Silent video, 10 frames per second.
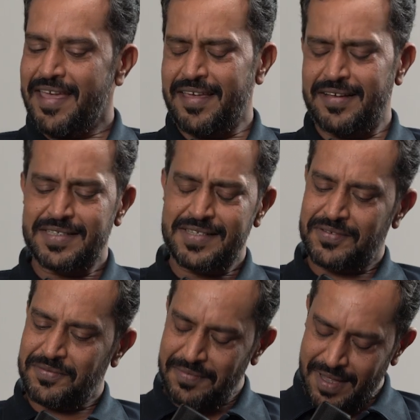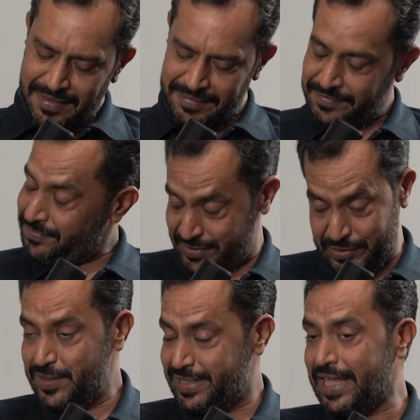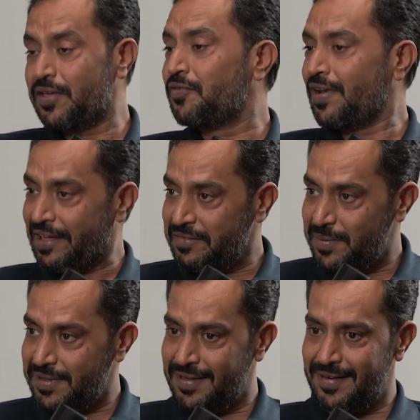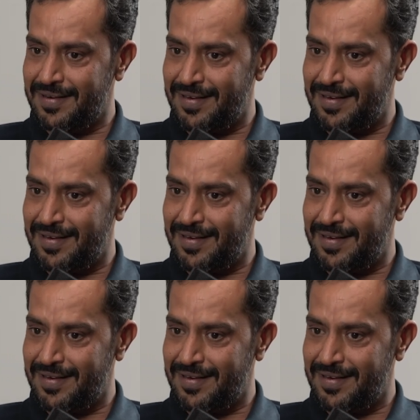Yeah, so first of all, thank you for having me here.